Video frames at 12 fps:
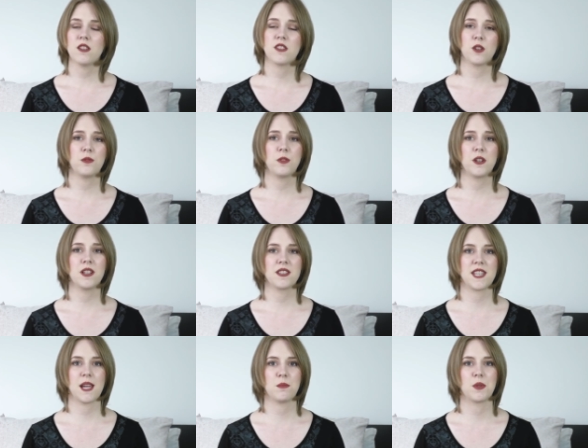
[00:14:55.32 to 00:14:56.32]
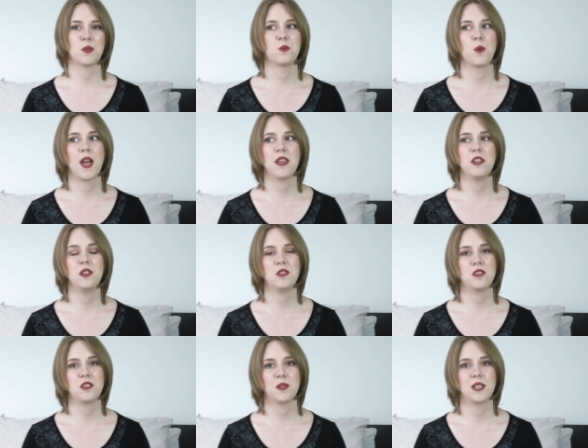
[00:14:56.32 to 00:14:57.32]
So for example, when you're
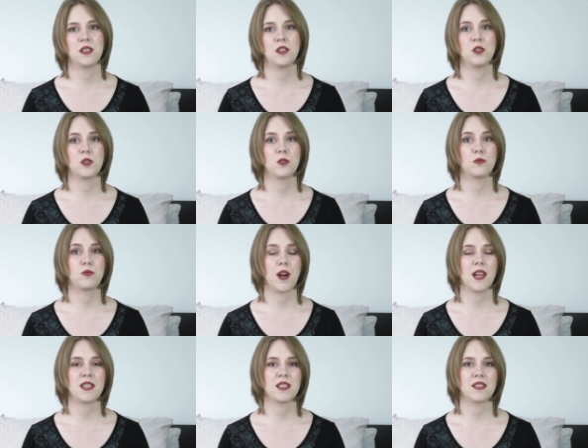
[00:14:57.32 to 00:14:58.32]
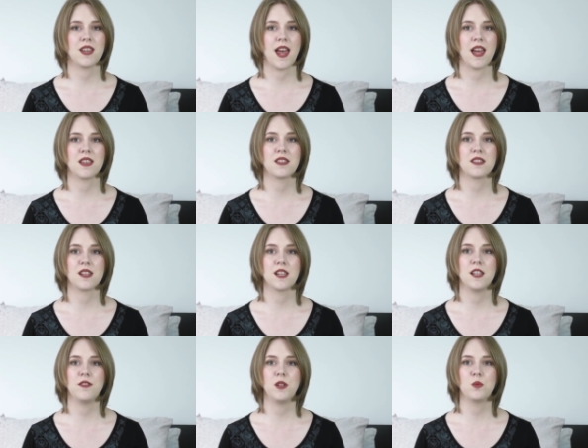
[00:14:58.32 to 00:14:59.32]
doing your writing test,
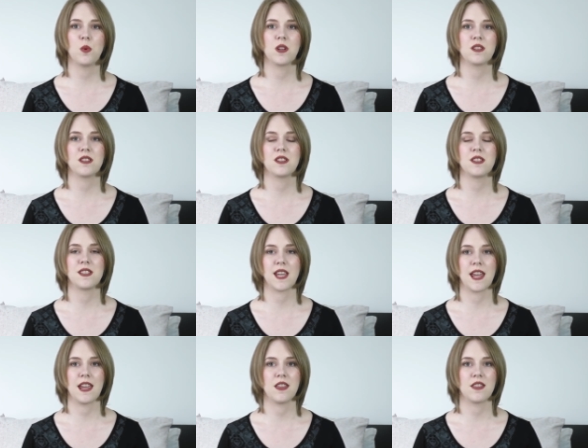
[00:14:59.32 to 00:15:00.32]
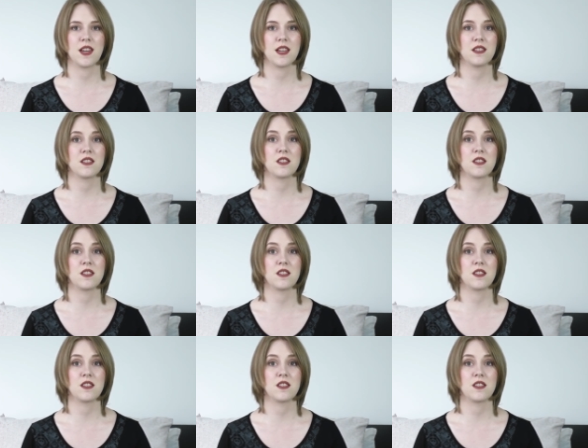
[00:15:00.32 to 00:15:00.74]
if you want to say that